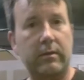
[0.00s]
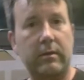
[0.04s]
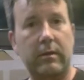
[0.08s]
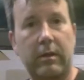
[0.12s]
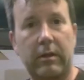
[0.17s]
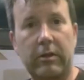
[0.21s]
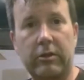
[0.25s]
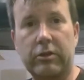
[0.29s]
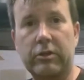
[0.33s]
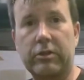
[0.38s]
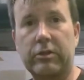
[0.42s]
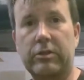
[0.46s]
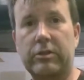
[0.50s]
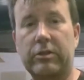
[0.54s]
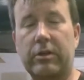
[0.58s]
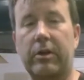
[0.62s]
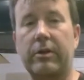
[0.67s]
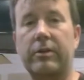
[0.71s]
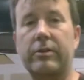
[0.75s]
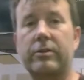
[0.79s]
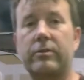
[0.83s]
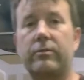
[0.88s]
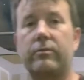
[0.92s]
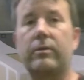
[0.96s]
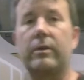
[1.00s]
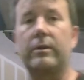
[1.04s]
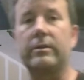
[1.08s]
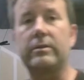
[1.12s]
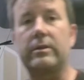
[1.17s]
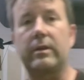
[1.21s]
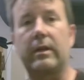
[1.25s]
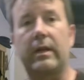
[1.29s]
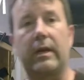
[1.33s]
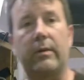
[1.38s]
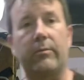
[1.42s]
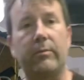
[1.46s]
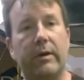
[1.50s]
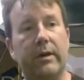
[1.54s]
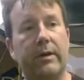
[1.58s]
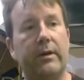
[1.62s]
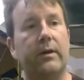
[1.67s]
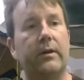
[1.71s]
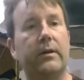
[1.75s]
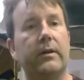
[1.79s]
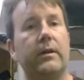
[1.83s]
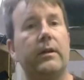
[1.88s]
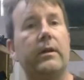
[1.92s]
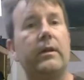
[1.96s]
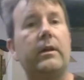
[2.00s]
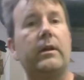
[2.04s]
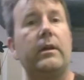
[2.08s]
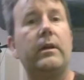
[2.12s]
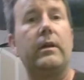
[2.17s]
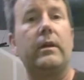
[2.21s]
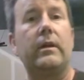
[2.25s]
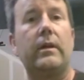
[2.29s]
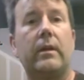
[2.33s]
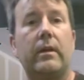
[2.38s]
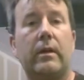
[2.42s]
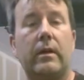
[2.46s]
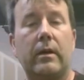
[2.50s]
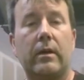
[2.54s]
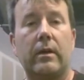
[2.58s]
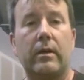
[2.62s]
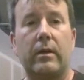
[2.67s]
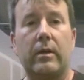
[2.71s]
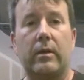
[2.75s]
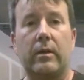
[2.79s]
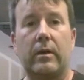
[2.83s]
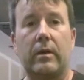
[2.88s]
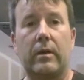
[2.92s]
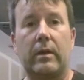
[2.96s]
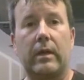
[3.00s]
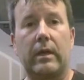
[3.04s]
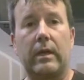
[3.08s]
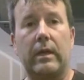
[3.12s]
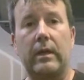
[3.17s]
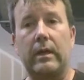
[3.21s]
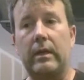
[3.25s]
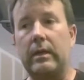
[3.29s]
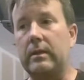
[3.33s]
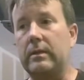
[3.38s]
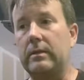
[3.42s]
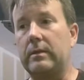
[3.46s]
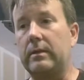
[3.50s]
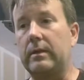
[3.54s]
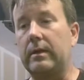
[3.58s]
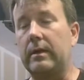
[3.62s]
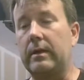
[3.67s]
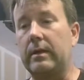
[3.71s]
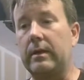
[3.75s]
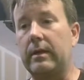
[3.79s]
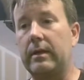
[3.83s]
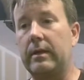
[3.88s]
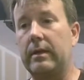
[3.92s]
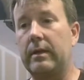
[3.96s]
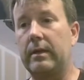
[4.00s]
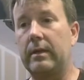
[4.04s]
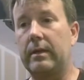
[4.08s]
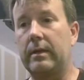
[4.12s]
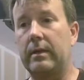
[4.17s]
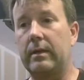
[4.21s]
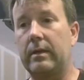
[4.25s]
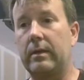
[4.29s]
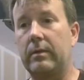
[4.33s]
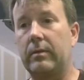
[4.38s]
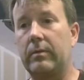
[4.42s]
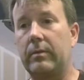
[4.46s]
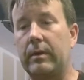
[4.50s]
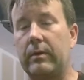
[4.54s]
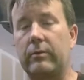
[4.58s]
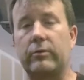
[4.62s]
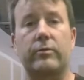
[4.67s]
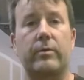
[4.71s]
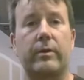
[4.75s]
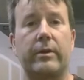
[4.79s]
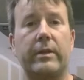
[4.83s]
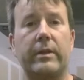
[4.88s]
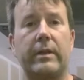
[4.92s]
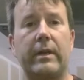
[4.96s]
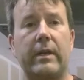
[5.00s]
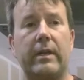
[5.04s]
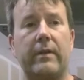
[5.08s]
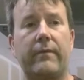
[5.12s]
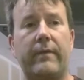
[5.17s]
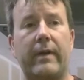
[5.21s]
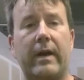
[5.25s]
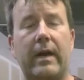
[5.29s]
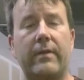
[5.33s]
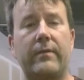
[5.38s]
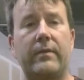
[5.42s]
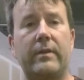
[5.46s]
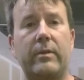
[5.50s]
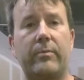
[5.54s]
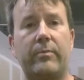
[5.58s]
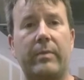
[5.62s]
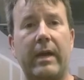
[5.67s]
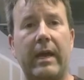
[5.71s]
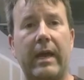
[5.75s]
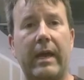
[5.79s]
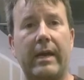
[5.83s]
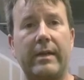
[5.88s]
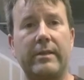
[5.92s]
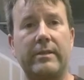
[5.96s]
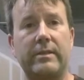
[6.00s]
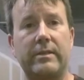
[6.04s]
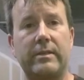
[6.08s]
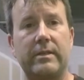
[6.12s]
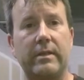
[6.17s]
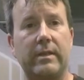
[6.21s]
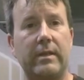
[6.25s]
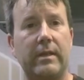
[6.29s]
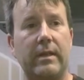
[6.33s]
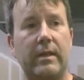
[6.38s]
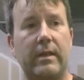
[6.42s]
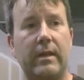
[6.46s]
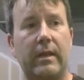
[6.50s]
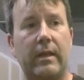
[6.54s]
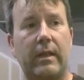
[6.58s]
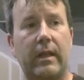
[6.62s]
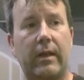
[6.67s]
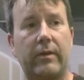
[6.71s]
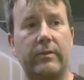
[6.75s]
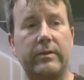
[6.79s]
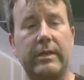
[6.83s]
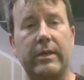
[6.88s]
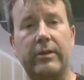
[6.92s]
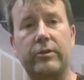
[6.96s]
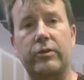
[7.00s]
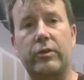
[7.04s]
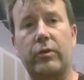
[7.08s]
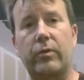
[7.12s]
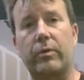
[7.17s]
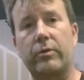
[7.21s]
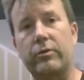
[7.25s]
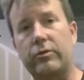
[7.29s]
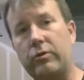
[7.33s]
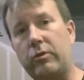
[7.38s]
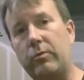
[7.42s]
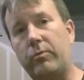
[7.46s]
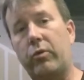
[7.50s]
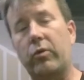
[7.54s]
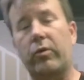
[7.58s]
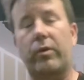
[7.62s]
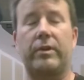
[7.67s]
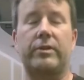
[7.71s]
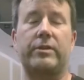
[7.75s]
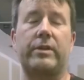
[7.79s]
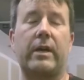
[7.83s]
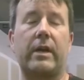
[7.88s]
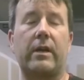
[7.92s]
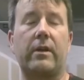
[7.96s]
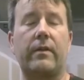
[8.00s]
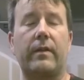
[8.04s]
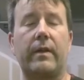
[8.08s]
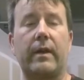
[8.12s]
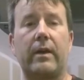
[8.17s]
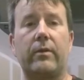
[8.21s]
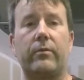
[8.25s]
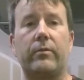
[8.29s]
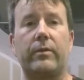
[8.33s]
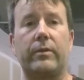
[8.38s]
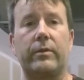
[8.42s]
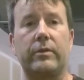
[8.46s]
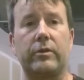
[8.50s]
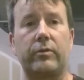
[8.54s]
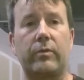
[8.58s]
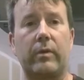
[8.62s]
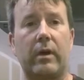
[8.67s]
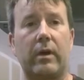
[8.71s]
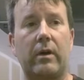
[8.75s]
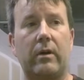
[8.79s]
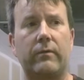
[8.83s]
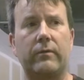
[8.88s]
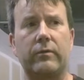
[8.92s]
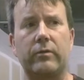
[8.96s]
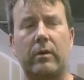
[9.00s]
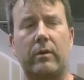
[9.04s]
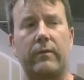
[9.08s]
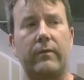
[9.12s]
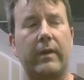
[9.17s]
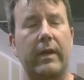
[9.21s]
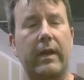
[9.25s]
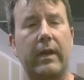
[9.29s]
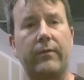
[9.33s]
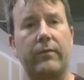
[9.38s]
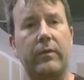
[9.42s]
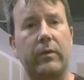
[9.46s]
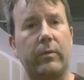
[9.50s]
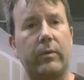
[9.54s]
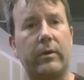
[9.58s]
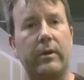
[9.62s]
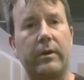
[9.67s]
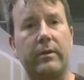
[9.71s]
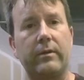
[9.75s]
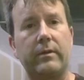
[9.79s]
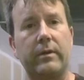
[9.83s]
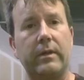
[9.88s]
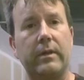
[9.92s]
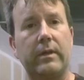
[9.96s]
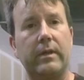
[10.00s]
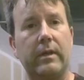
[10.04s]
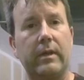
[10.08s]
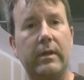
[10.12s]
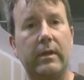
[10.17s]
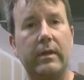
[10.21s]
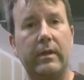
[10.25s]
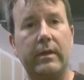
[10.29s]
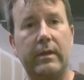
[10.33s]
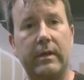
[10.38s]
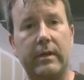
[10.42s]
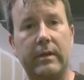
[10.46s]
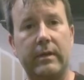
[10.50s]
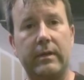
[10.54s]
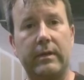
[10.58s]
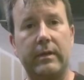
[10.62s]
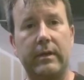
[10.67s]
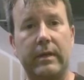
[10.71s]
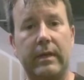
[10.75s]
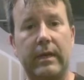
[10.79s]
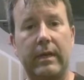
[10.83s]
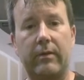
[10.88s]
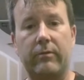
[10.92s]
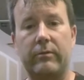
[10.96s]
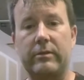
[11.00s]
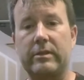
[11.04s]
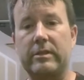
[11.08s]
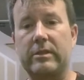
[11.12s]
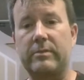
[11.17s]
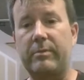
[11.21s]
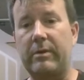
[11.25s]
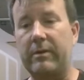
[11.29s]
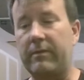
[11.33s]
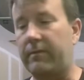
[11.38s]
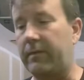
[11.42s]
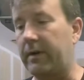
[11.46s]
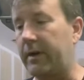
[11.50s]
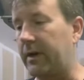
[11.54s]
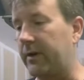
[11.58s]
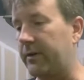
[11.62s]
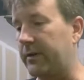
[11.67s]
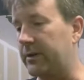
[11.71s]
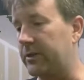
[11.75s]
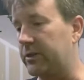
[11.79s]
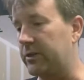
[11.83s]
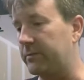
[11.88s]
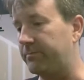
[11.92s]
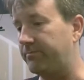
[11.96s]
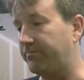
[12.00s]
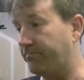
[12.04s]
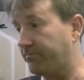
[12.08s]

Engine starts and runs a lot better. And when I was running E85 in the past, I was actually running 2 points higher than that with a 12.5-to-1. And yeah, that was a Spitfire engine.